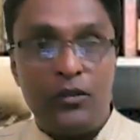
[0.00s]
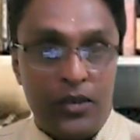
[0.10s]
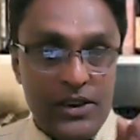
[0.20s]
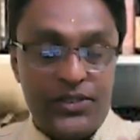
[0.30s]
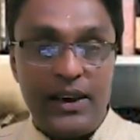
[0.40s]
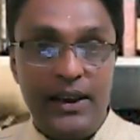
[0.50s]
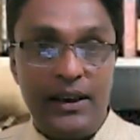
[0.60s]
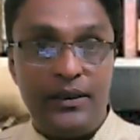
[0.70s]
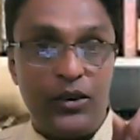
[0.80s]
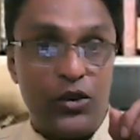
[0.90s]
First
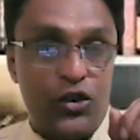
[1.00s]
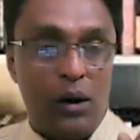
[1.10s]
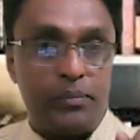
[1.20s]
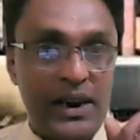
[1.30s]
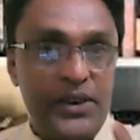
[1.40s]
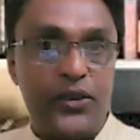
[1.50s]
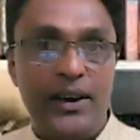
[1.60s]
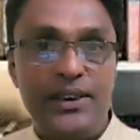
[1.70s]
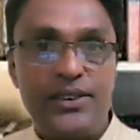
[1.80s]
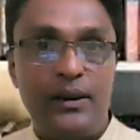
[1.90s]
day, you chop 10
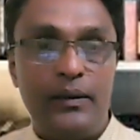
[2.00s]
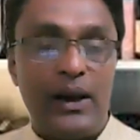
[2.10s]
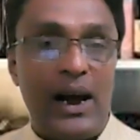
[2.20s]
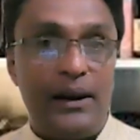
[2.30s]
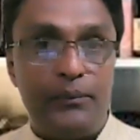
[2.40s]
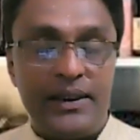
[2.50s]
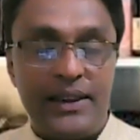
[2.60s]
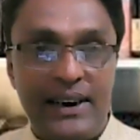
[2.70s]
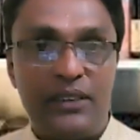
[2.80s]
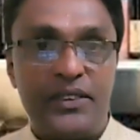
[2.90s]
trees, and by the
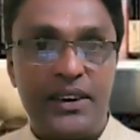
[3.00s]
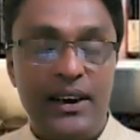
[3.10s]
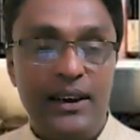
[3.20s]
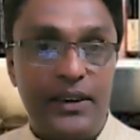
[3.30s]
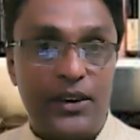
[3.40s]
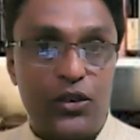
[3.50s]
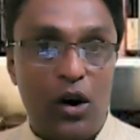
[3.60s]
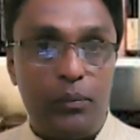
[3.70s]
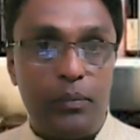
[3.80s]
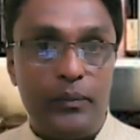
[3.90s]
end of the day,
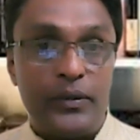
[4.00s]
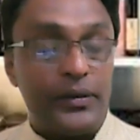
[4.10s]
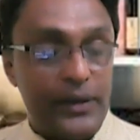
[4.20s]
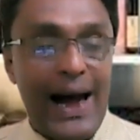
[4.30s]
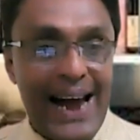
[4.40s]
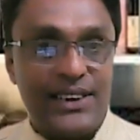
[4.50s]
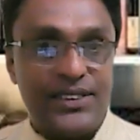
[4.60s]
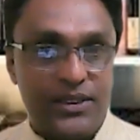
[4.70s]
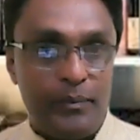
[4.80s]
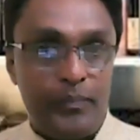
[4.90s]
the
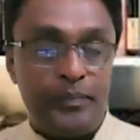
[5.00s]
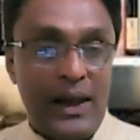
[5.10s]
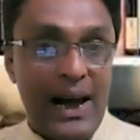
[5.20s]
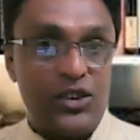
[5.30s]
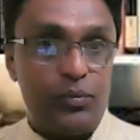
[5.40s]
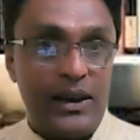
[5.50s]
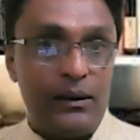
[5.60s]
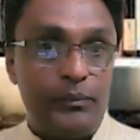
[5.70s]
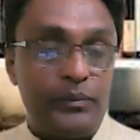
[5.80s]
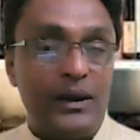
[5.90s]
axe has
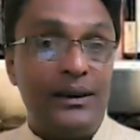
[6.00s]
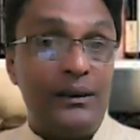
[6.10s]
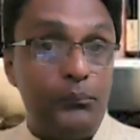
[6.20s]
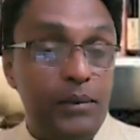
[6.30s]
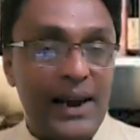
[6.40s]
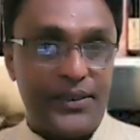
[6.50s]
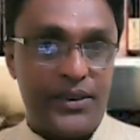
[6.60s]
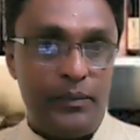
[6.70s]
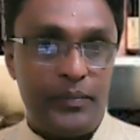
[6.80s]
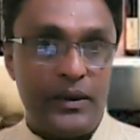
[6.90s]
become blunt.